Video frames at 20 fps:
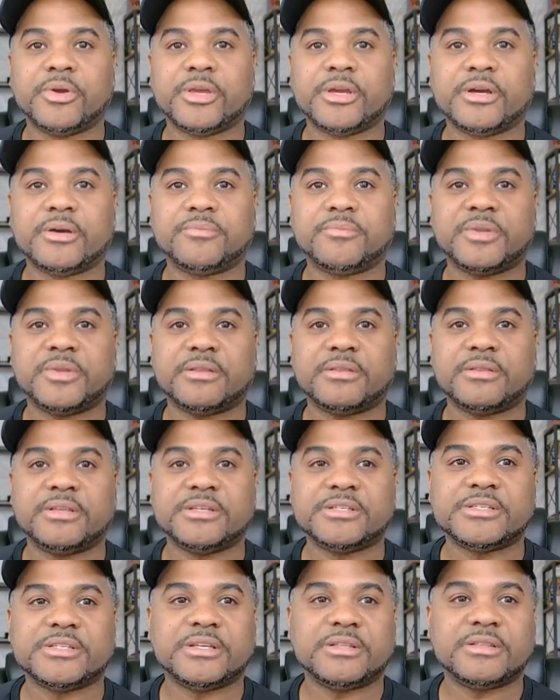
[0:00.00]
we update
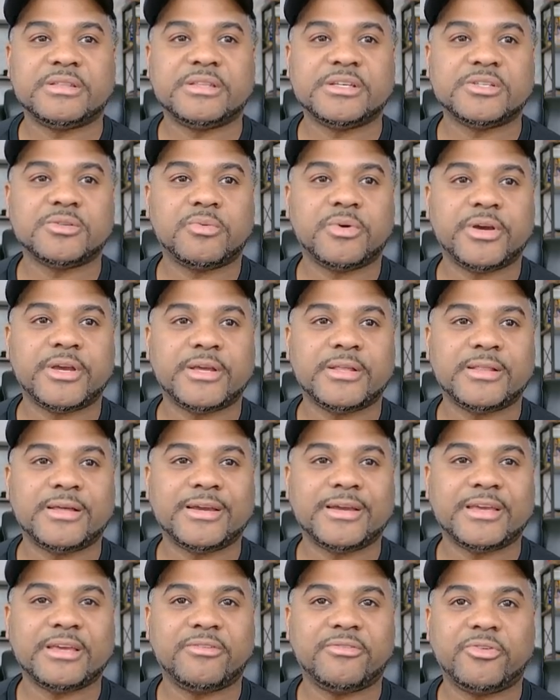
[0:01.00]
this in this way,
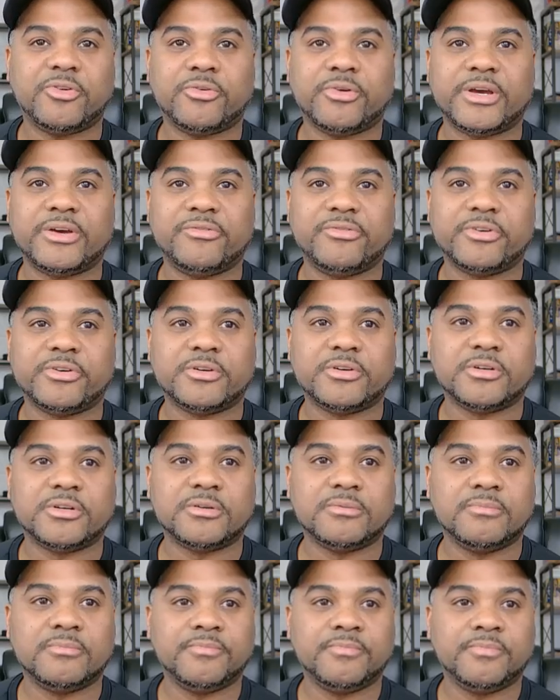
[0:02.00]
like if you
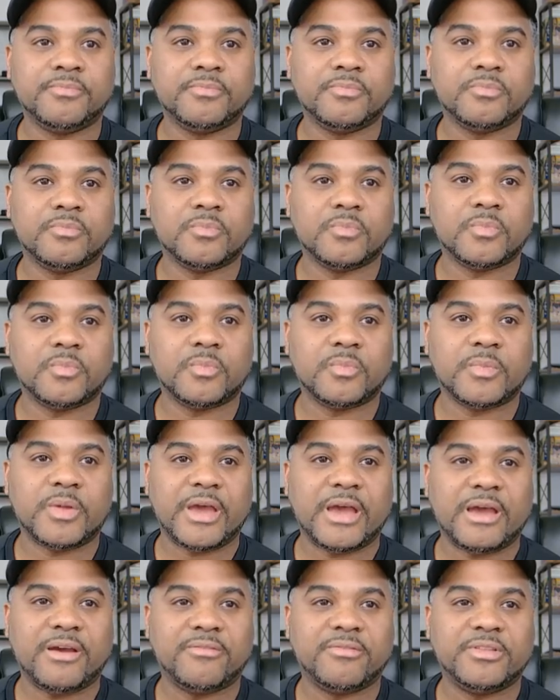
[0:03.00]
ever
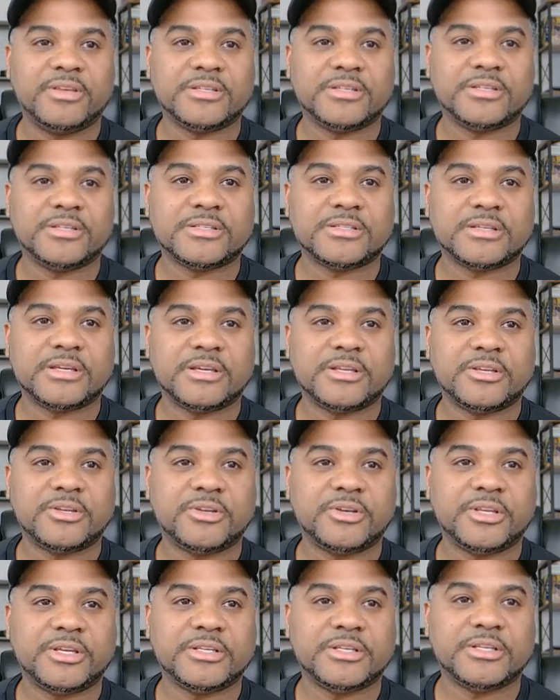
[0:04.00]
have this and
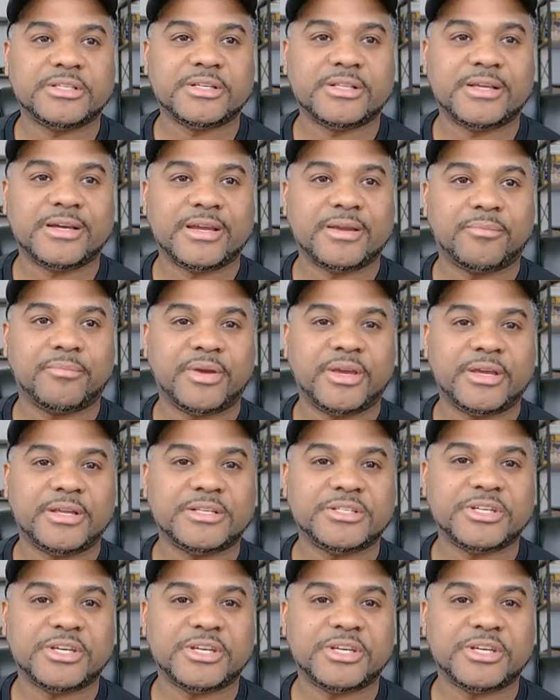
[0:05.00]
you need to like make